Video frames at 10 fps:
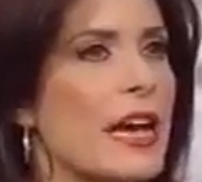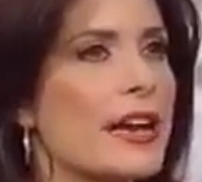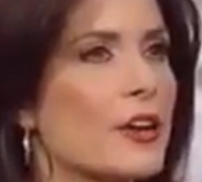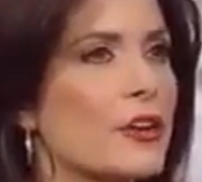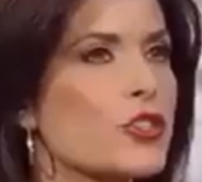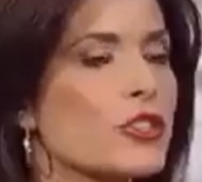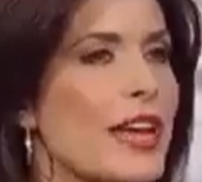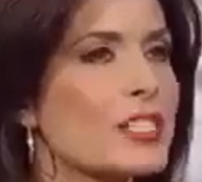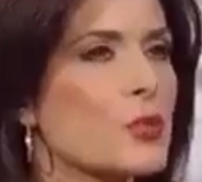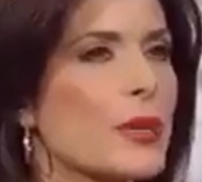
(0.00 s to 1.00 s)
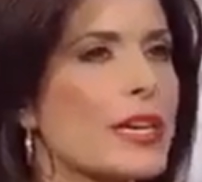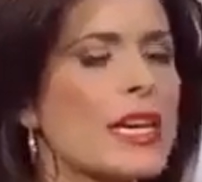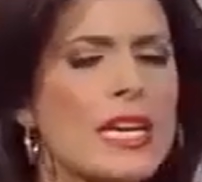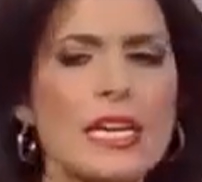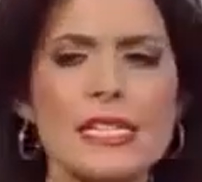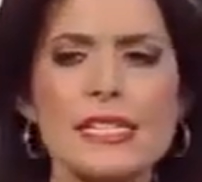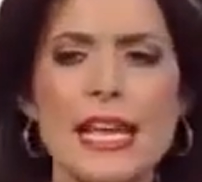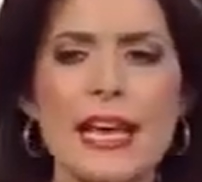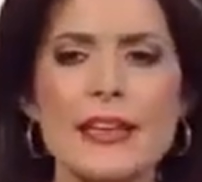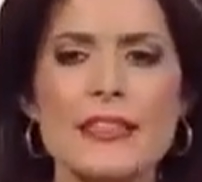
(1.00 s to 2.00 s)
I heard you last week
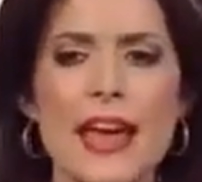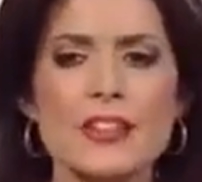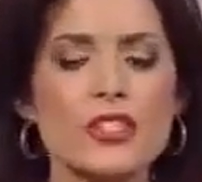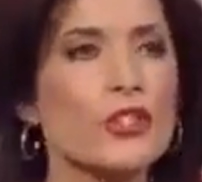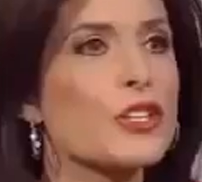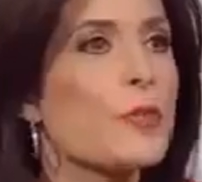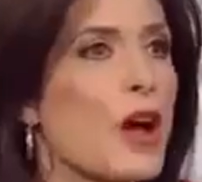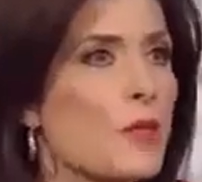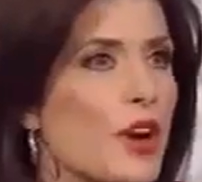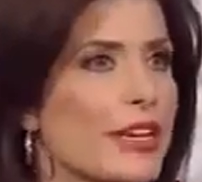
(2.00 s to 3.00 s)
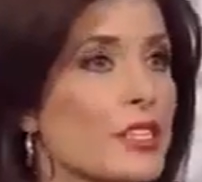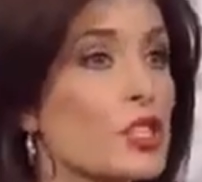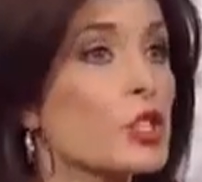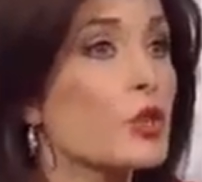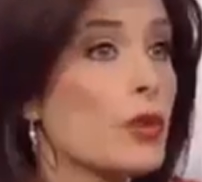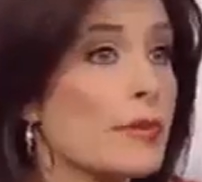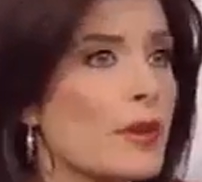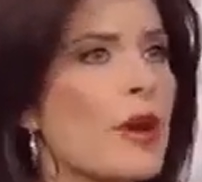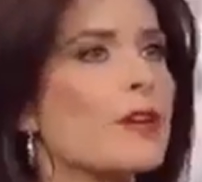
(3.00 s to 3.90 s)
saying that, just look at the bond market, it's screaming.